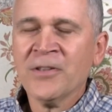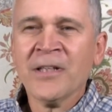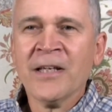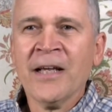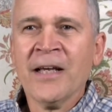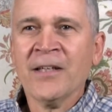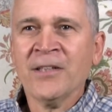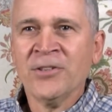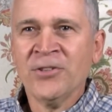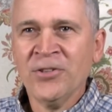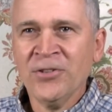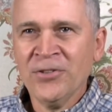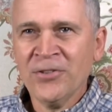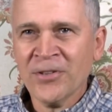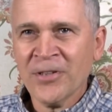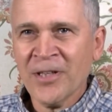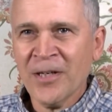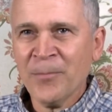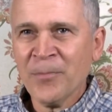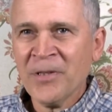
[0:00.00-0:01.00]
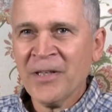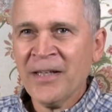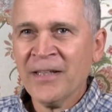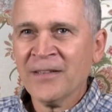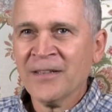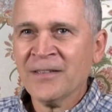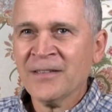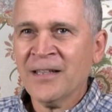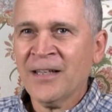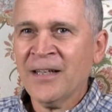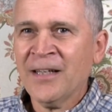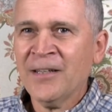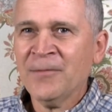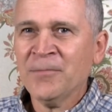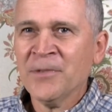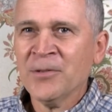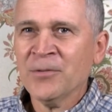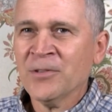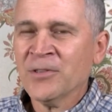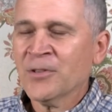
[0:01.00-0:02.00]
They had a junior company at the
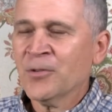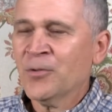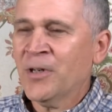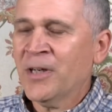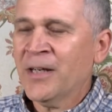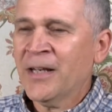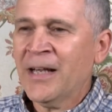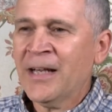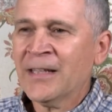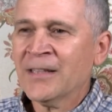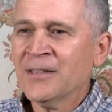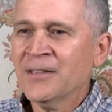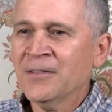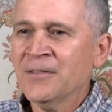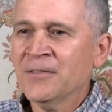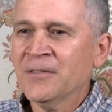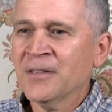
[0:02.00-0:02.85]
time, it was quite active,